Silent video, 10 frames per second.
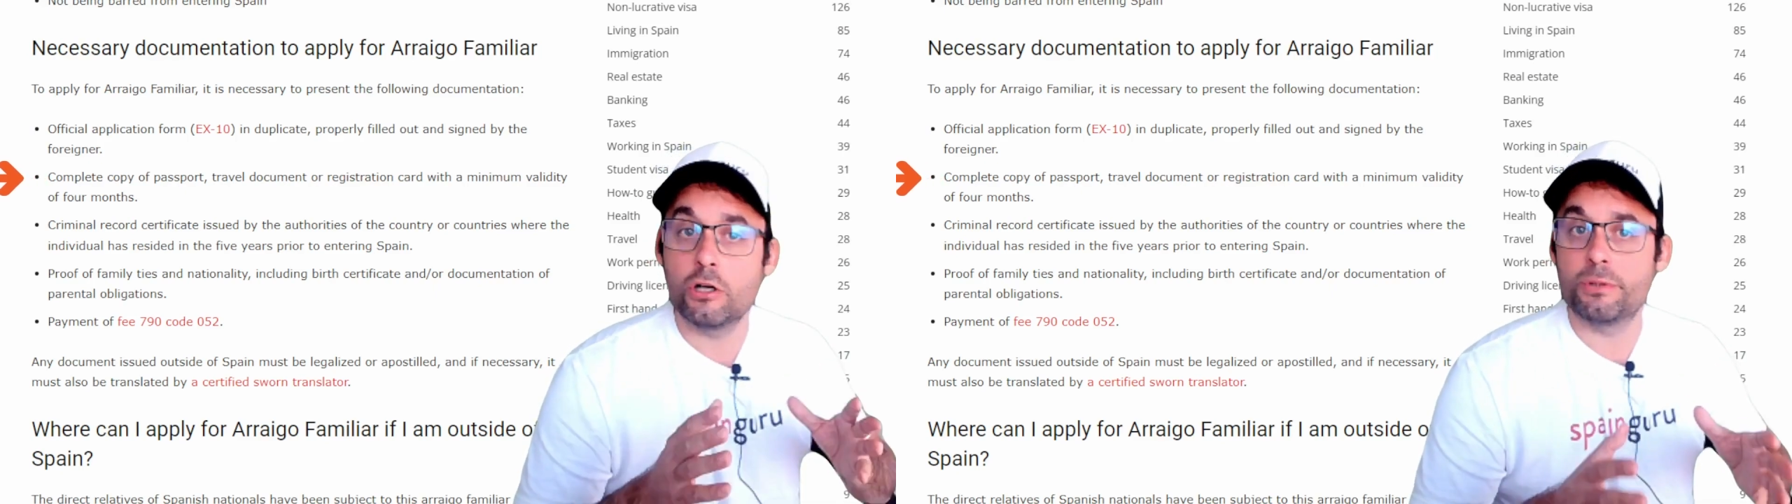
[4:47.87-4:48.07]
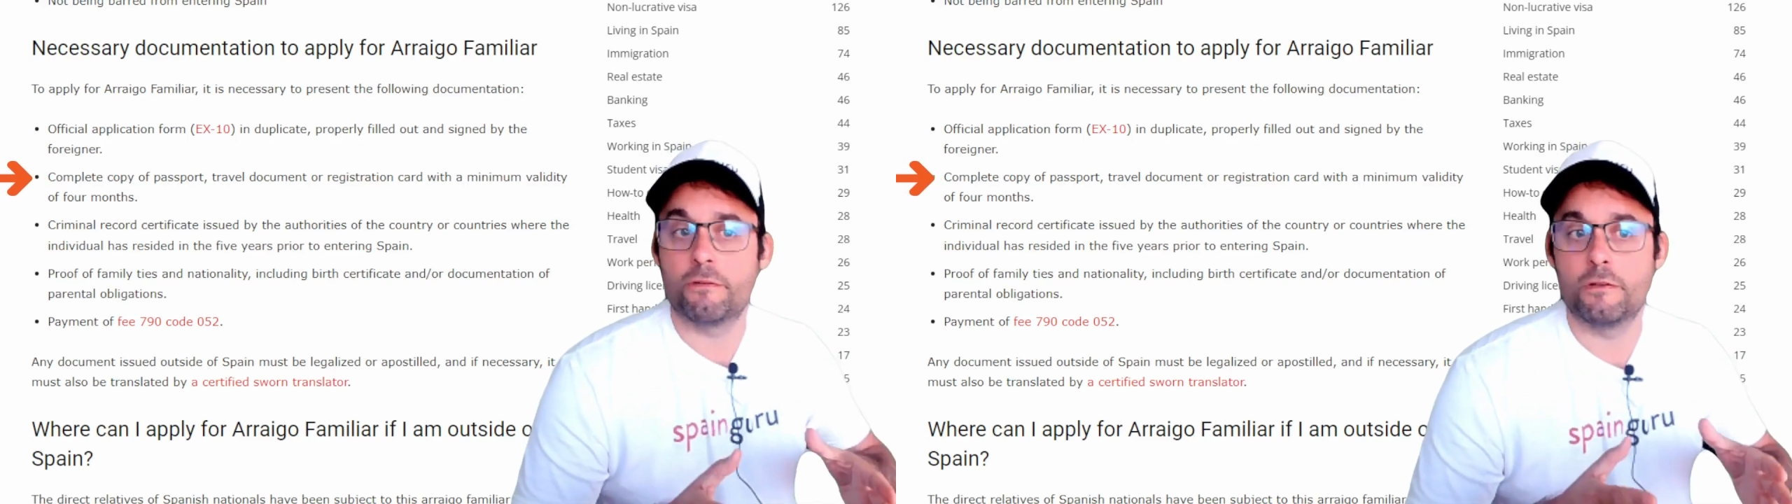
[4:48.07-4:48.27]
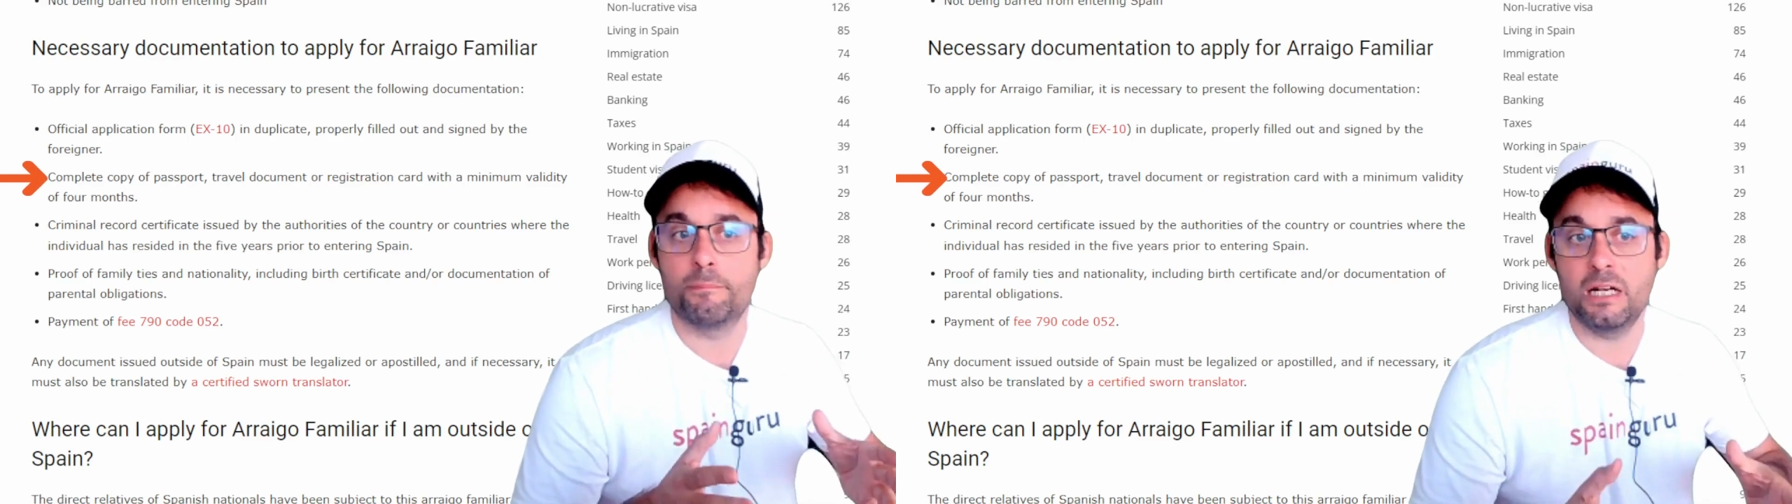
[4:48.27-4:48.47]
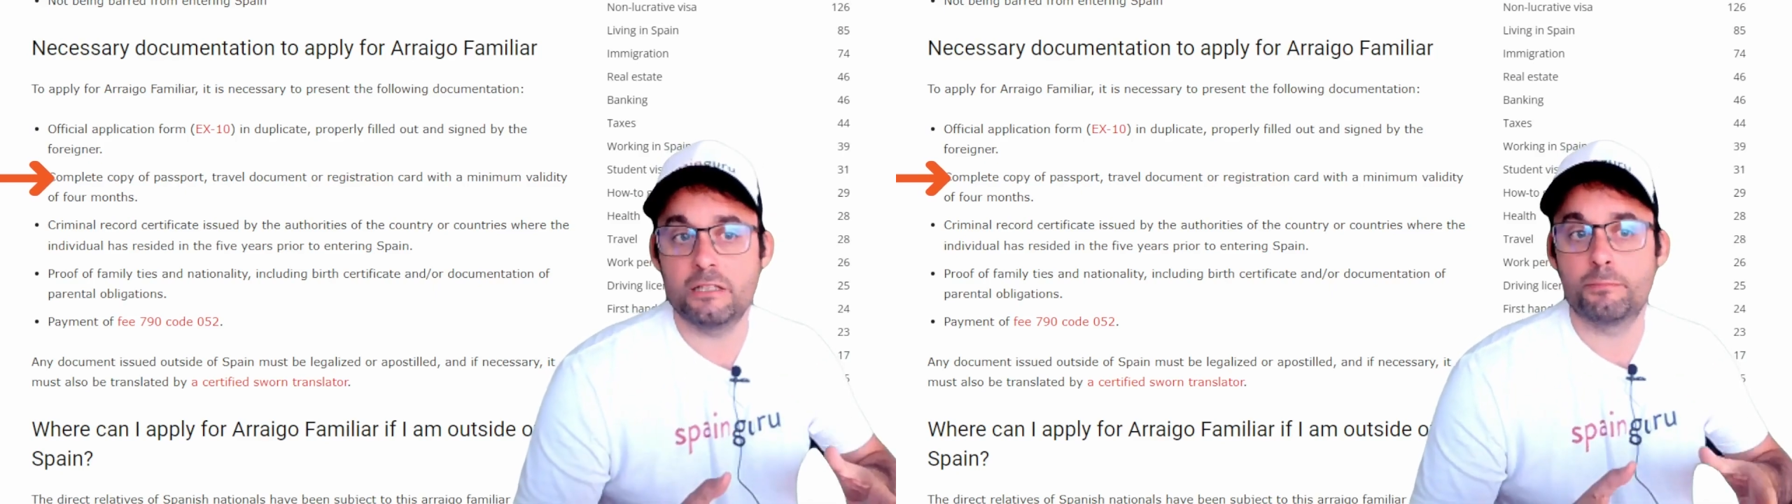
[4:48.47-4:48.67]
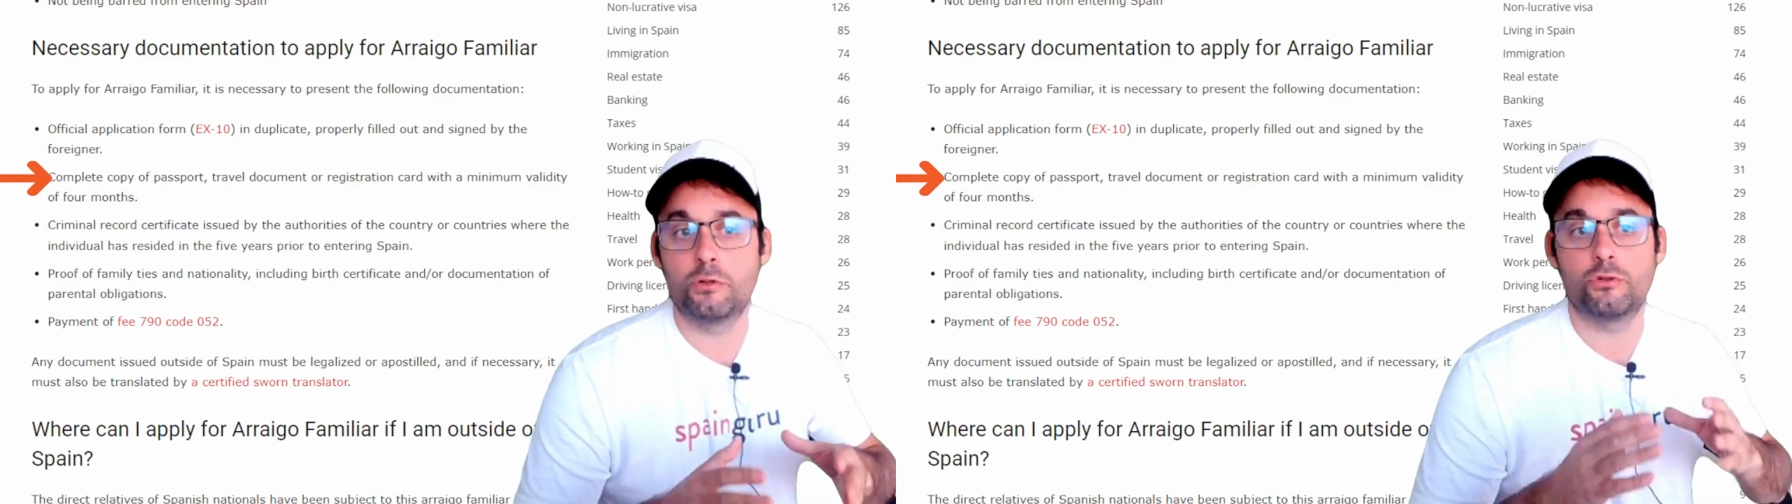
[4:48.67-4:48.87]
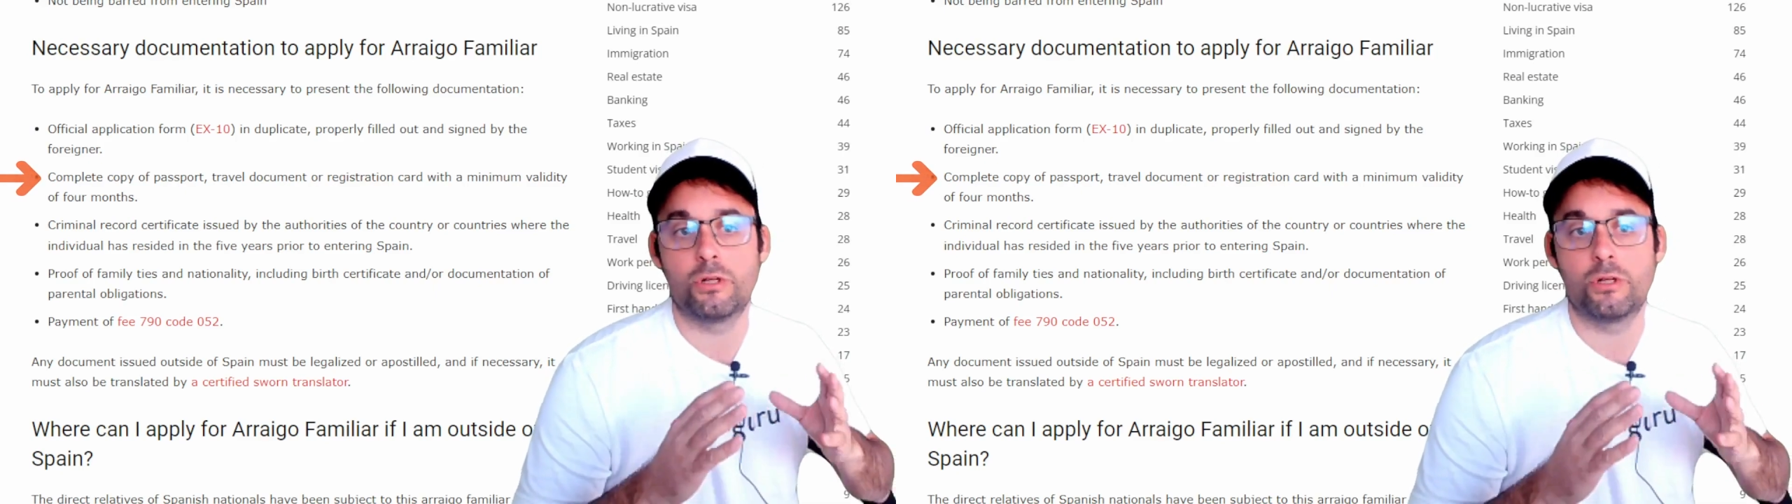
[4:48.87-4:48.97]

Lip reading: copy of the passport,